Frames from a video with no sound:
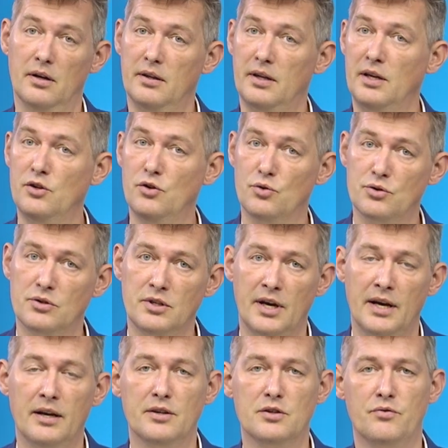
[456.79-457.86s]
They use the
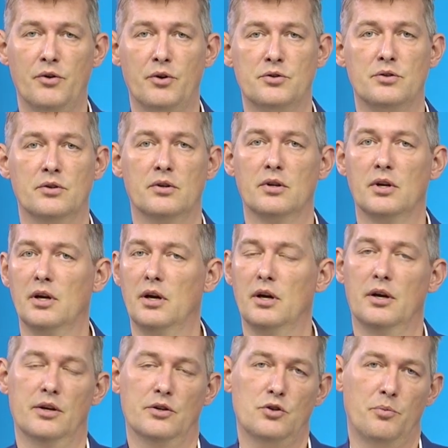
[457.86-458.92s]
English version.
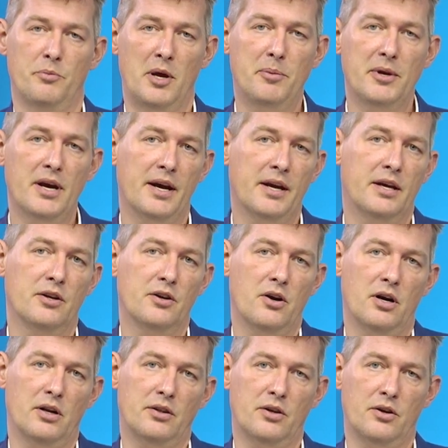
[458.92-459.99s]
So maybe I can
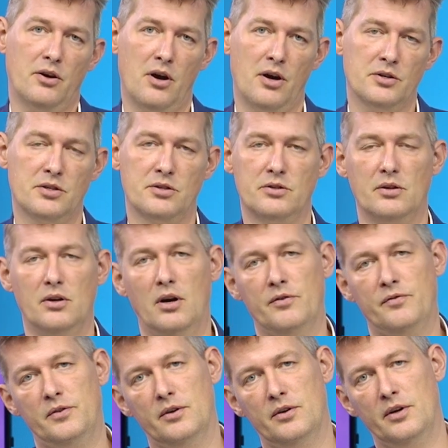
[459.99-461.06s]
cut the costs
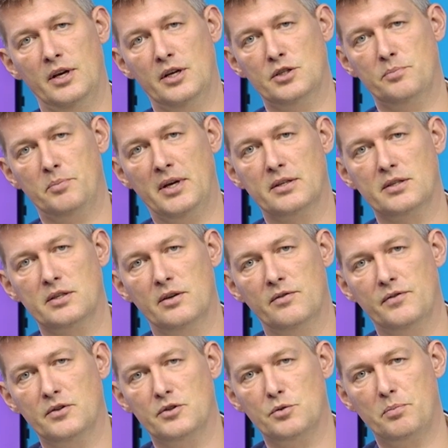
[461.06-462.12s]
of the expensive,
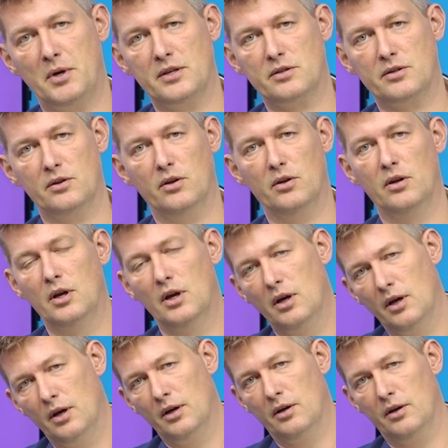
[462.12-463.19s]
special,
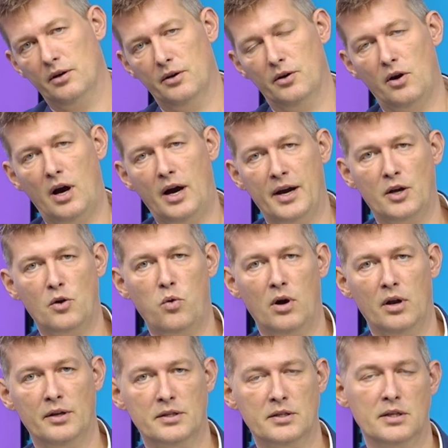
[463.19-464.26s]
high
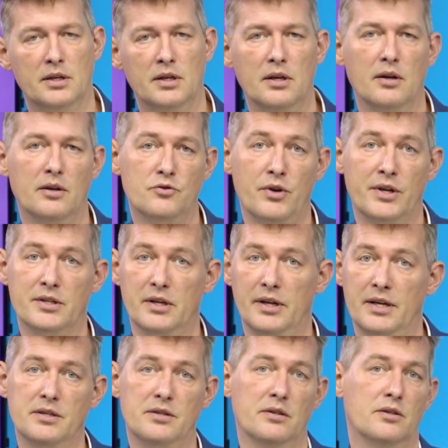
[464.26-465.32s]
quality
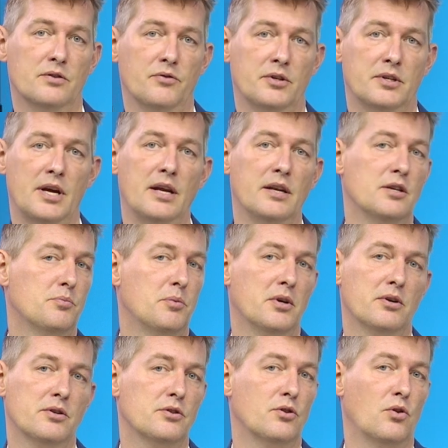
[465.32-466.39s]
translations for Danish
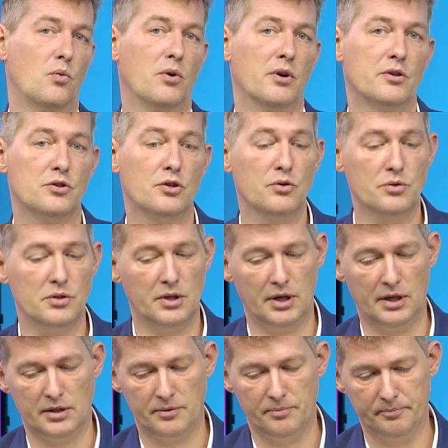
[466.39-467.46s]
because no one is using
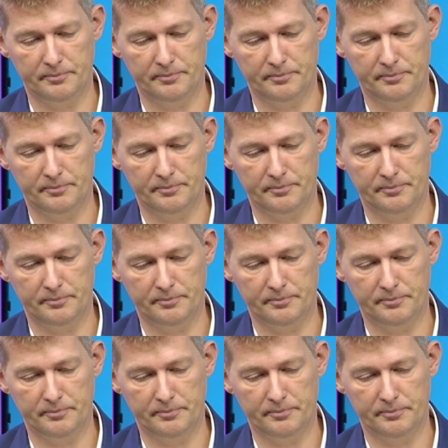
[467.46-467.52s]
it.